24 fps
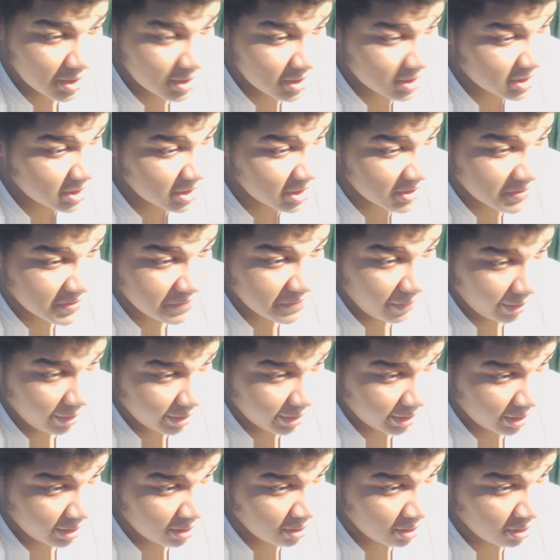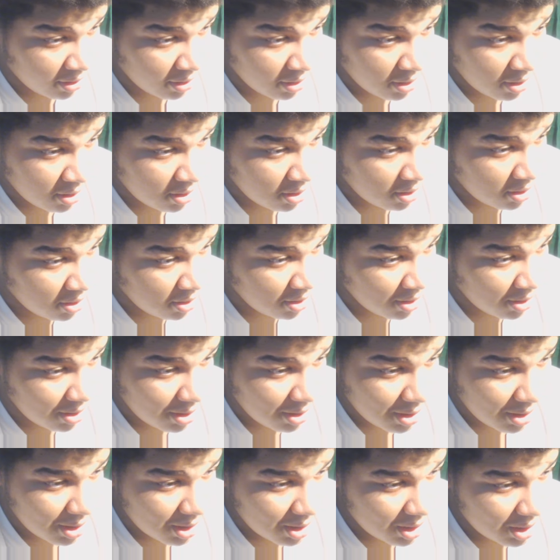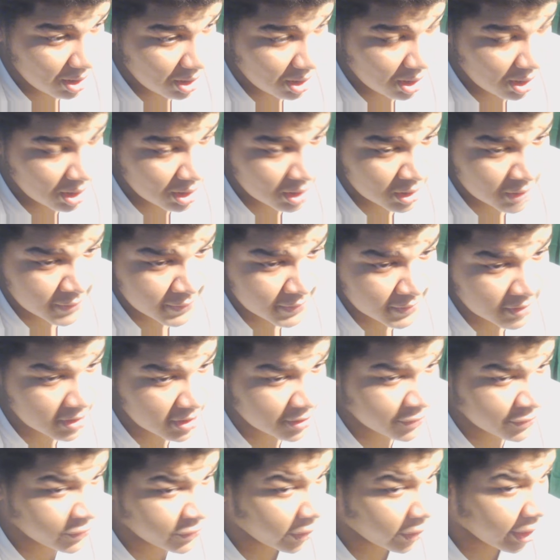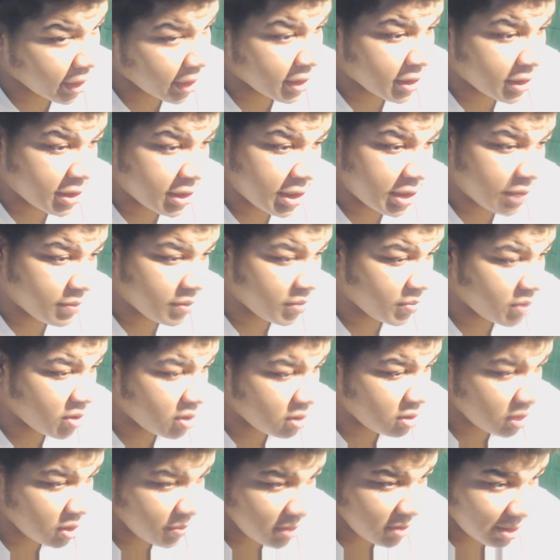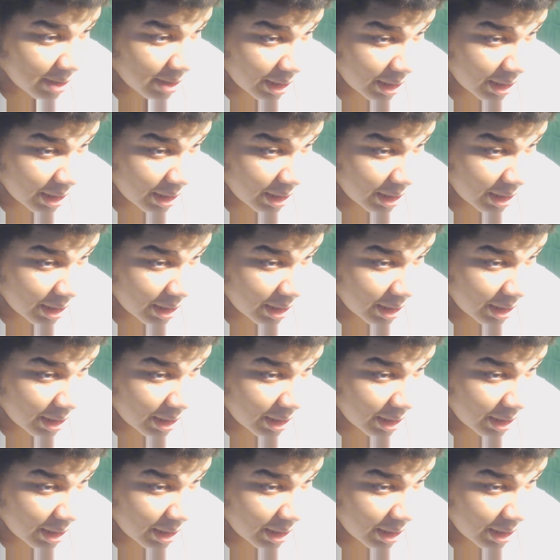This shit is fucking. This shit is fucking deep. Let me let me